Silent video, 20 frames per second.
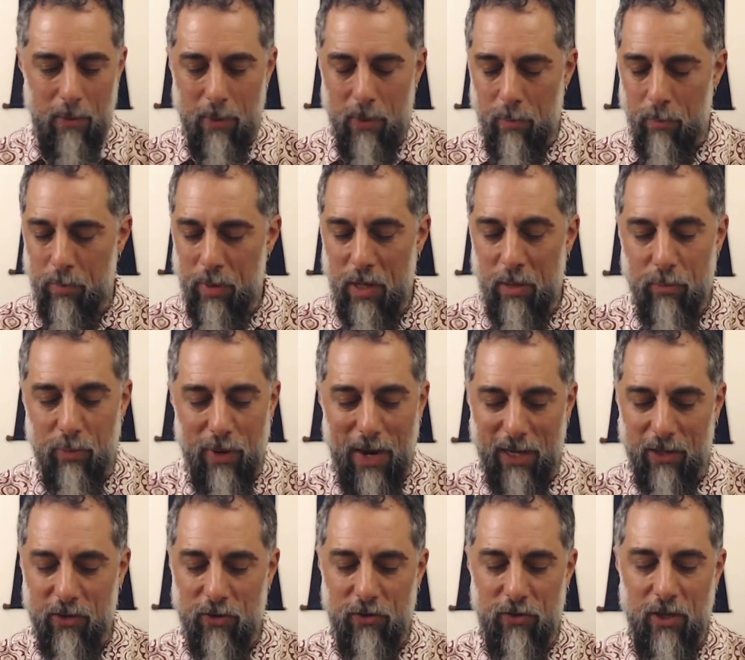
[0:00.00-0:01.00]
been
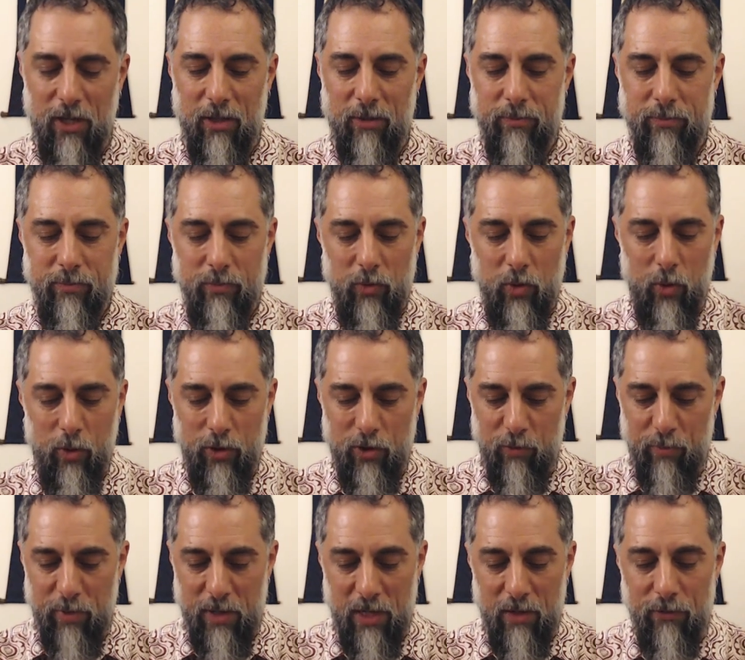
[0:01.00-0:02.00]
practicing or you've
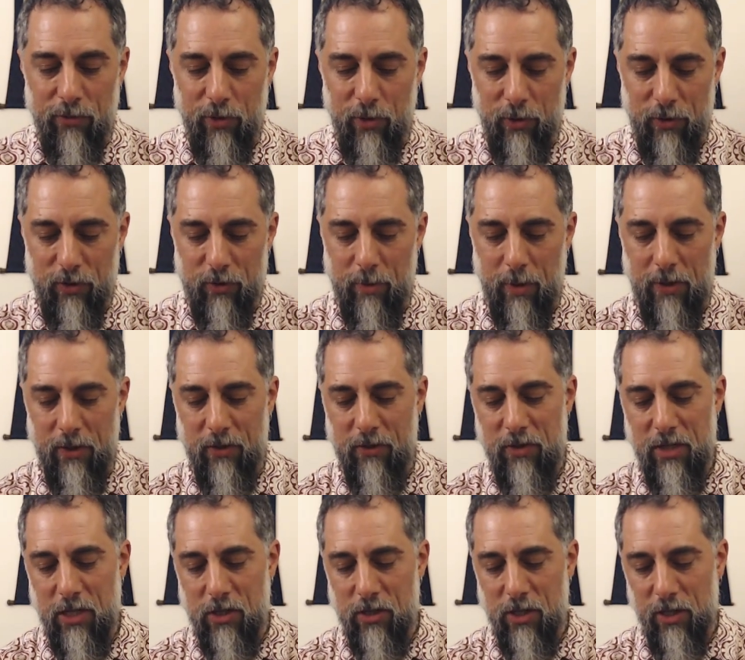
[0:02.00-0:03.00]
been influenced by these
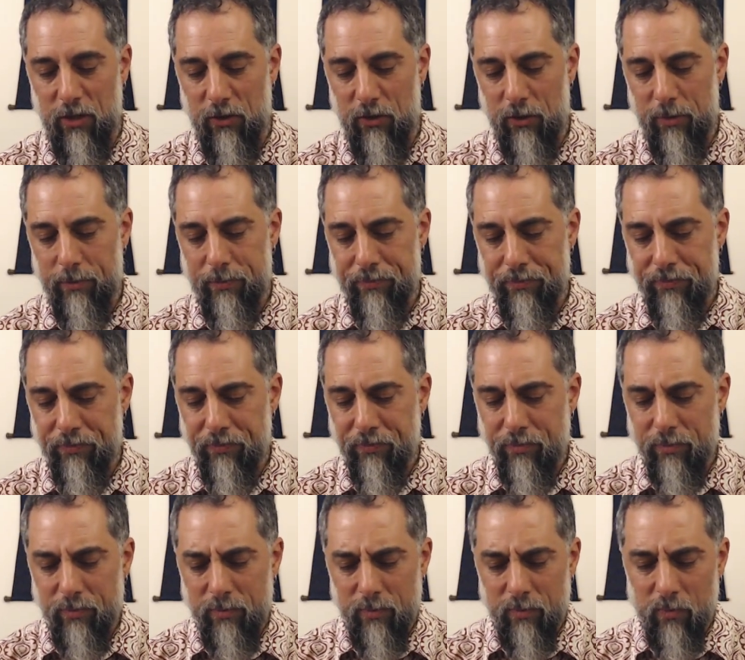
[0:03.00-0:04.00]
teachings
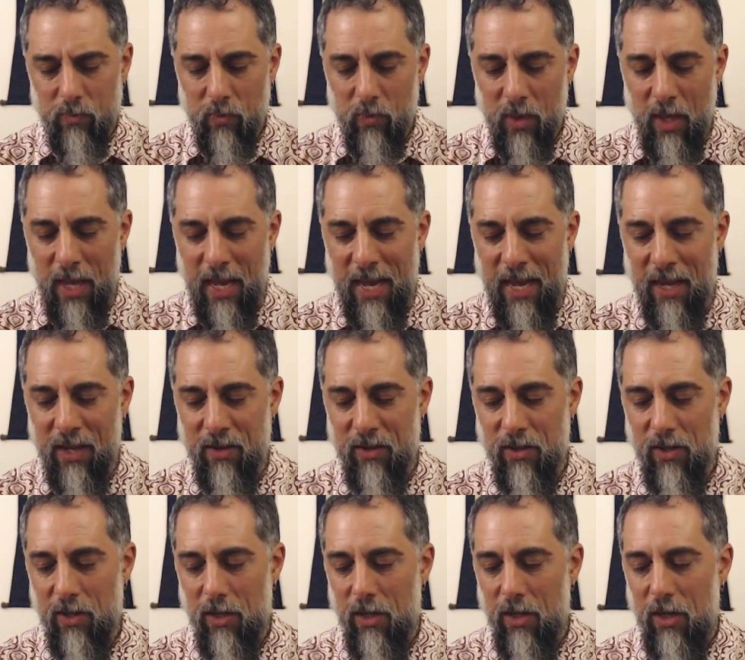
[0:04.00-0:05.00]
and
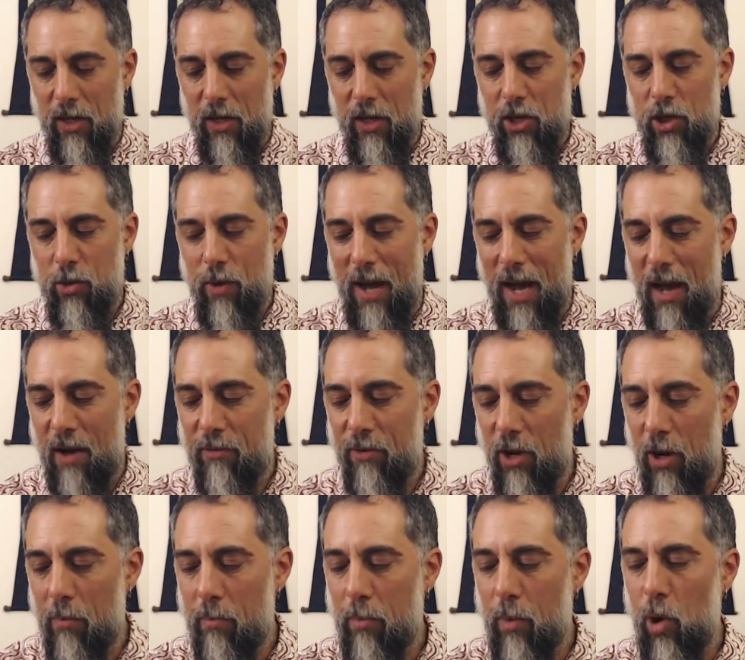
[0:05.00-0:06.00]
you have a
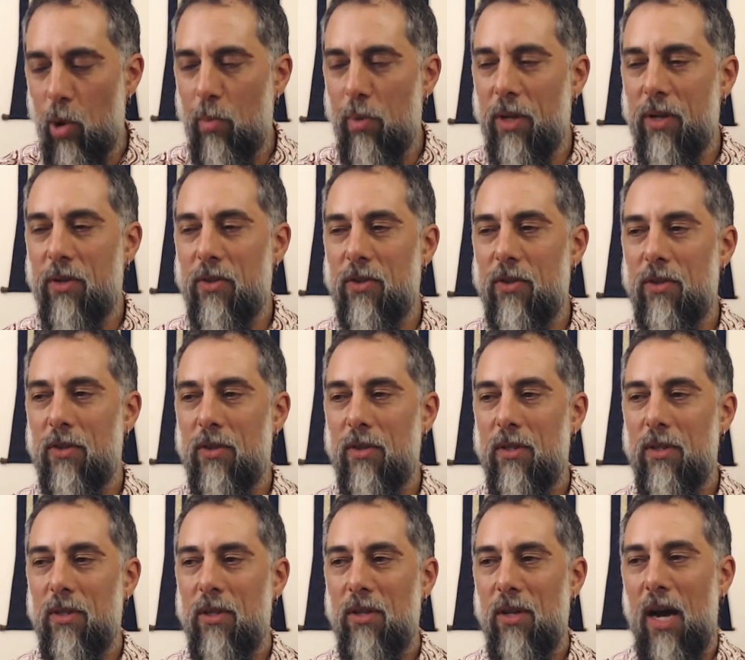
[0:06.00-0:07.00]
moment,
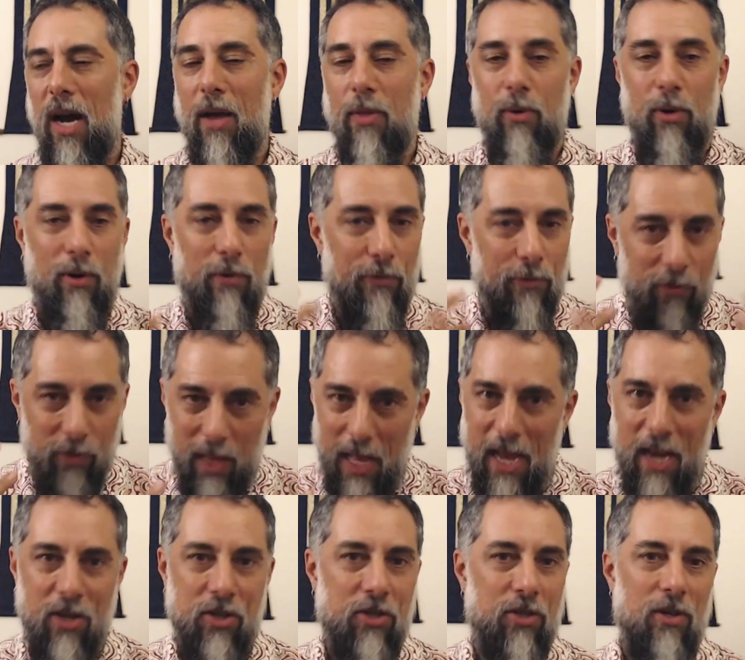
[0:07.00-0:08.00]
either a
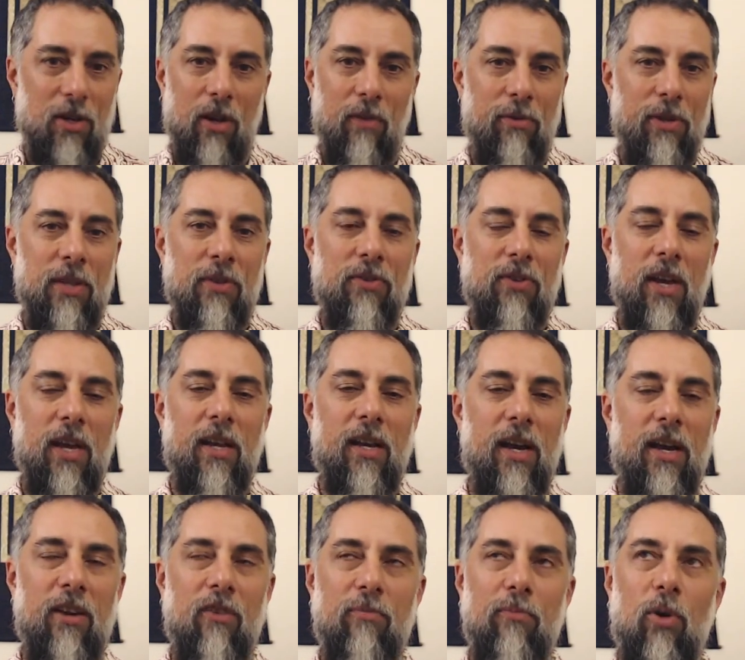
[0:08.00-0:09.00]
flash of insight
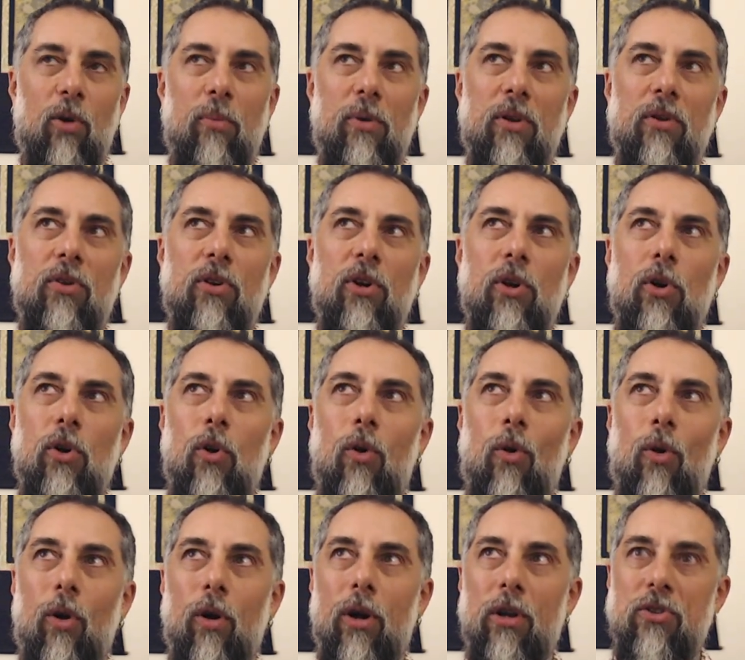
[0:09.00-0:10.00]
kind of moment
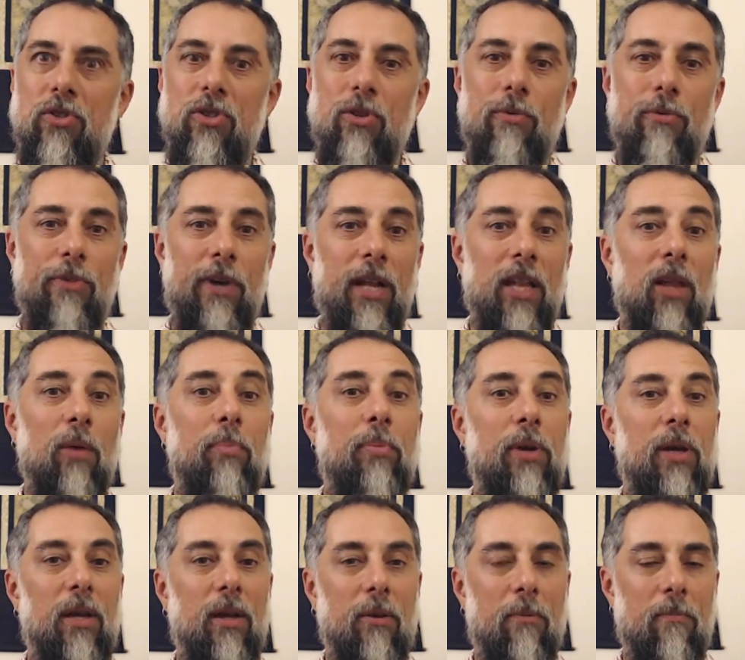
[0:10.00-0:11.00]
or a
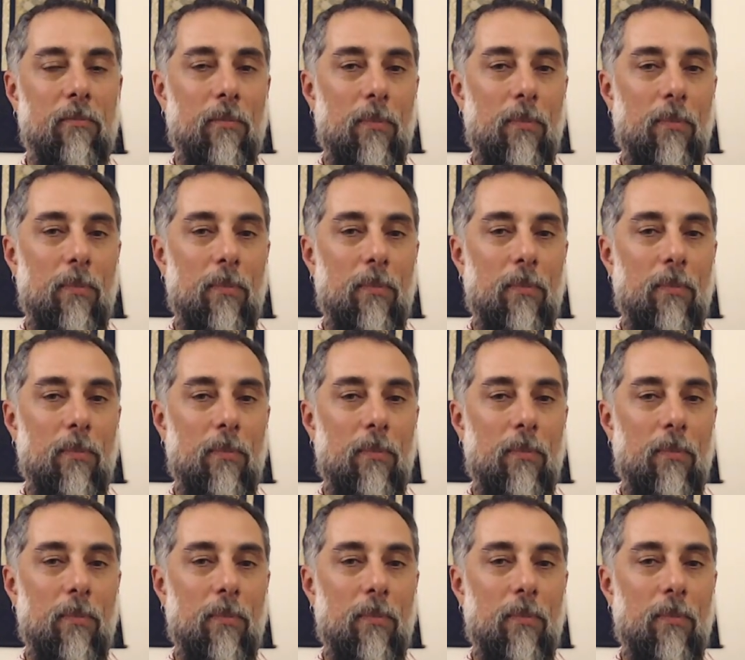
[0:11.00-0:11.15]
developing